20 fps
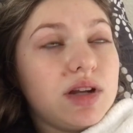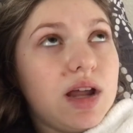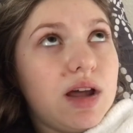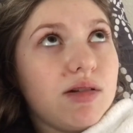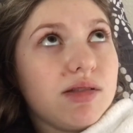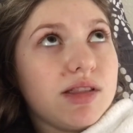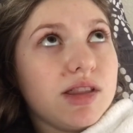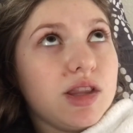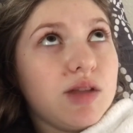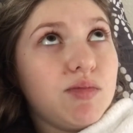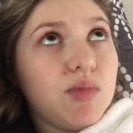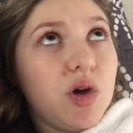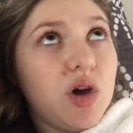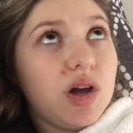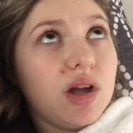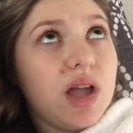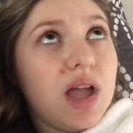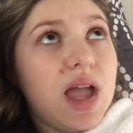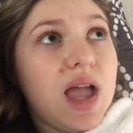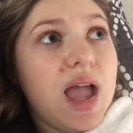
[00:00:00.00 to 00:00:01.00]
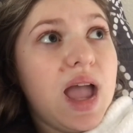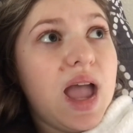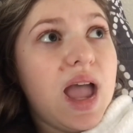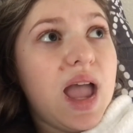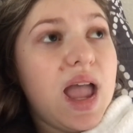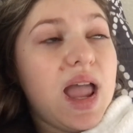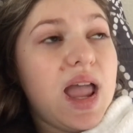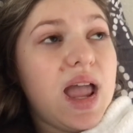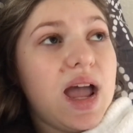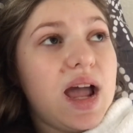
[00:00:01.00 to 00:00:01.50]
house in the book,
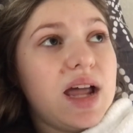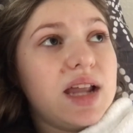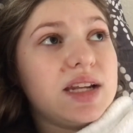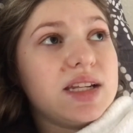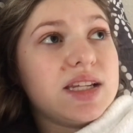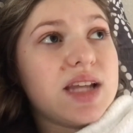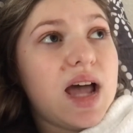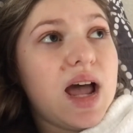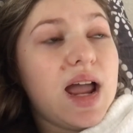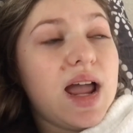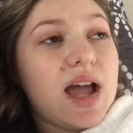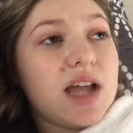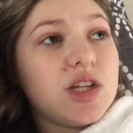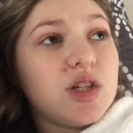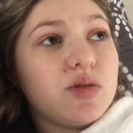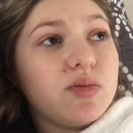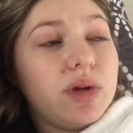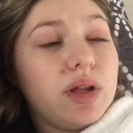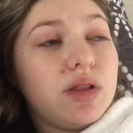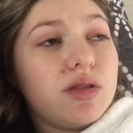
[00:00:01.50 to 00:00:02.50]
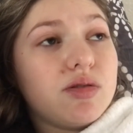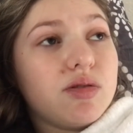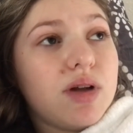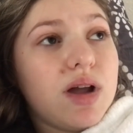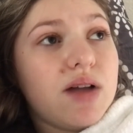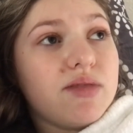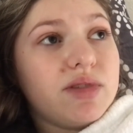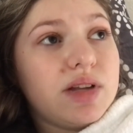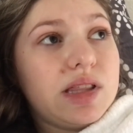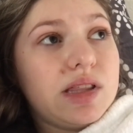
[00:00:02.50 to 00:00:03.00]
and I had to read through
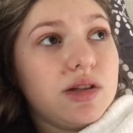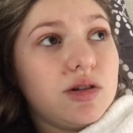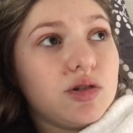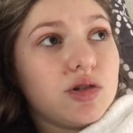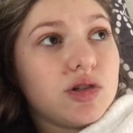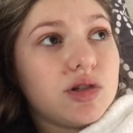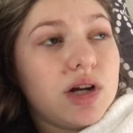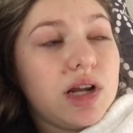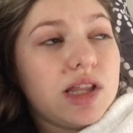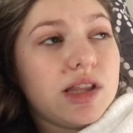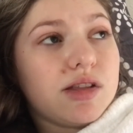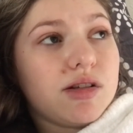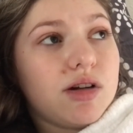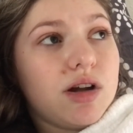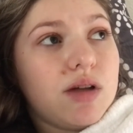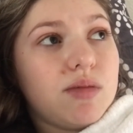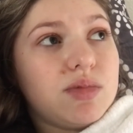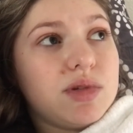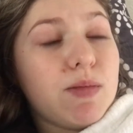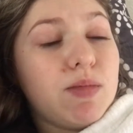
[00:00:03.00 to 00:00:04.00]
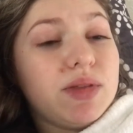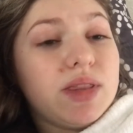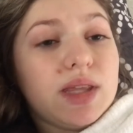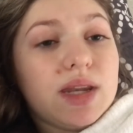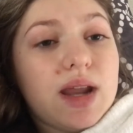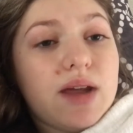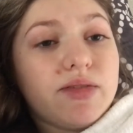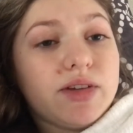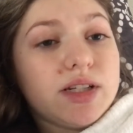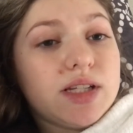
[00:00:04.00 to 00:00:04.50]
every single transcript. But
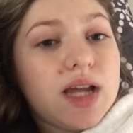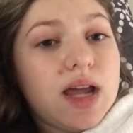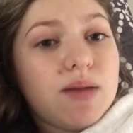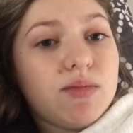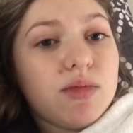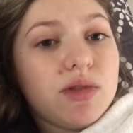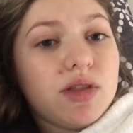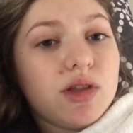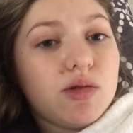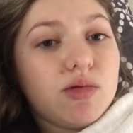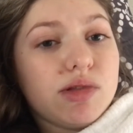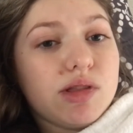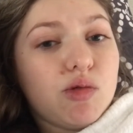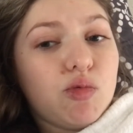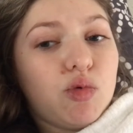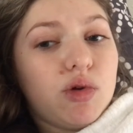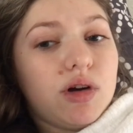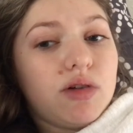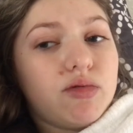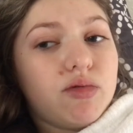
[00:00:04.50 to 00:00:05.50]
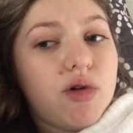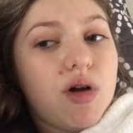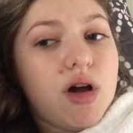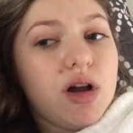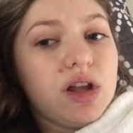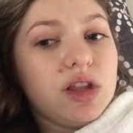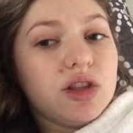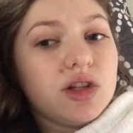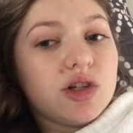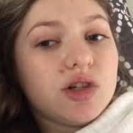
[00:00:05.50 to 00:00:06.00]
then every time that there was a word
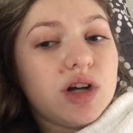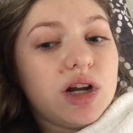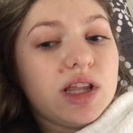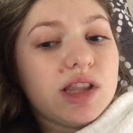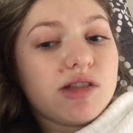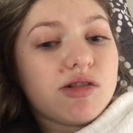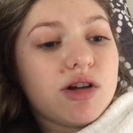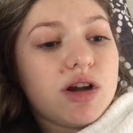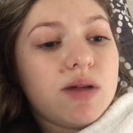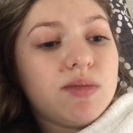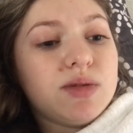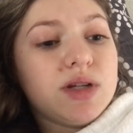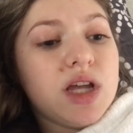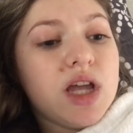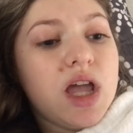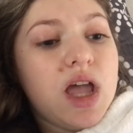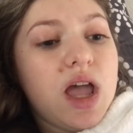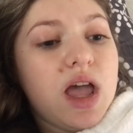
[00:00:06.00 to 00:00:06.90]
wrong in the transcripts